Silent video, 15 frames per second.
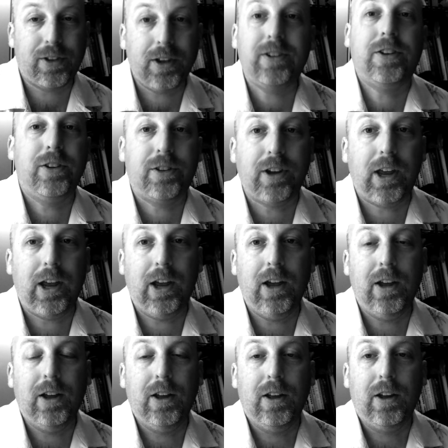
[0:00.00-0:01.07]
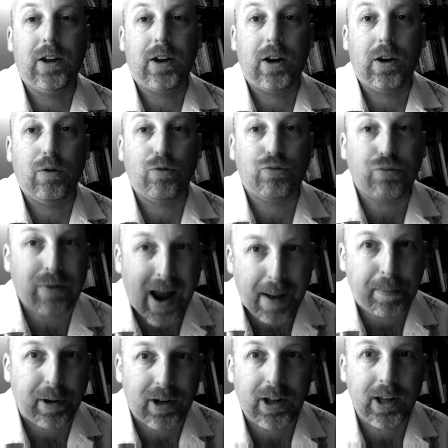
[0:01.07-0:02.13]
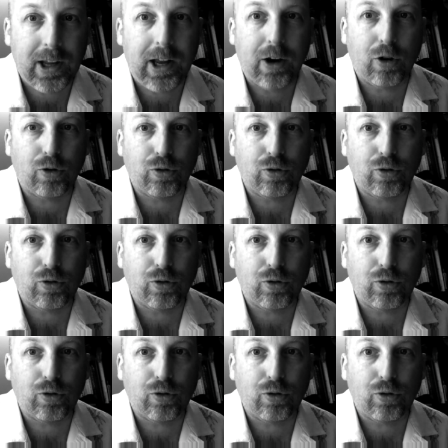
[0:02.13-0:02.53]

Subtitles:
This is a rapidly